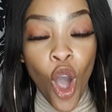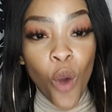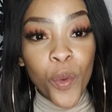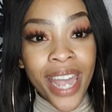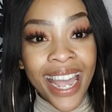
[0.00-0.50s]

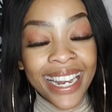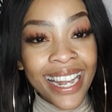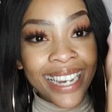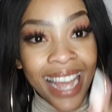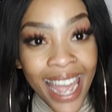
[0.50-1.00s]
We are in
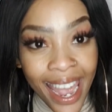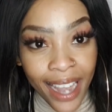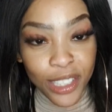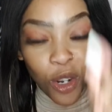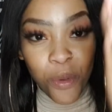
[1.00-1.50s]
an
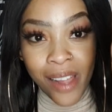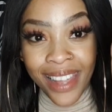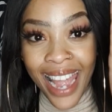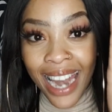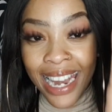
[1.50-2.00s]
age, or
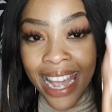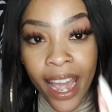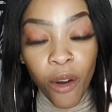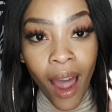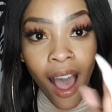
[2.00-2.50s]
rather an
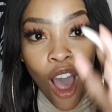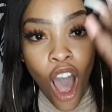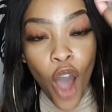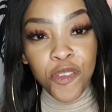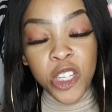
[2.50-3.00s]
era,
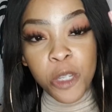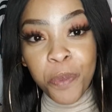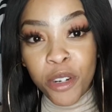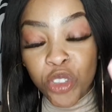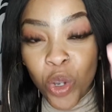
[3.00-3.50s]
of
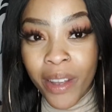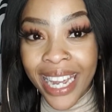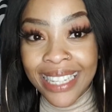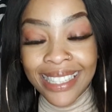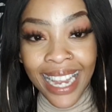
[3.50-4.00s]
spiritual
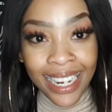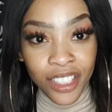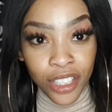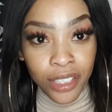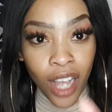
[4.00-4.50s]

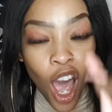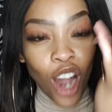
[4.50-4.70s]
intelligence.